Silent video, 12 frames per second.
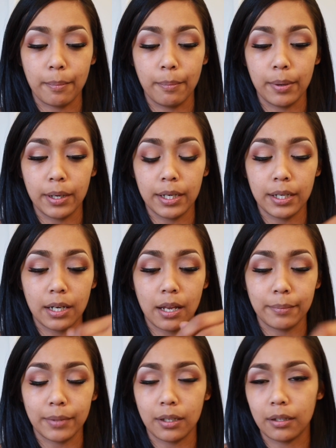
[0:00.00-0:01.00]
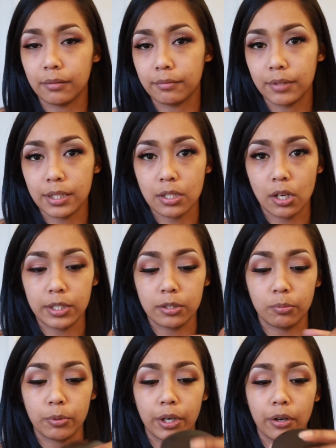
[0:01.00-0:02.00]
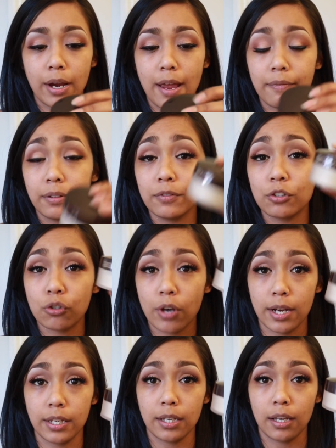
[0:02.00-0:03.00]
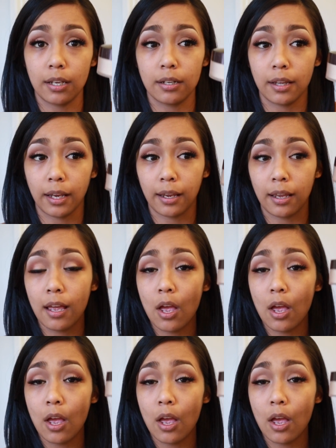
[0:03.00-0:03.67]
but I mean, it's not a deal breaker. I haven't even tried it yet. Like,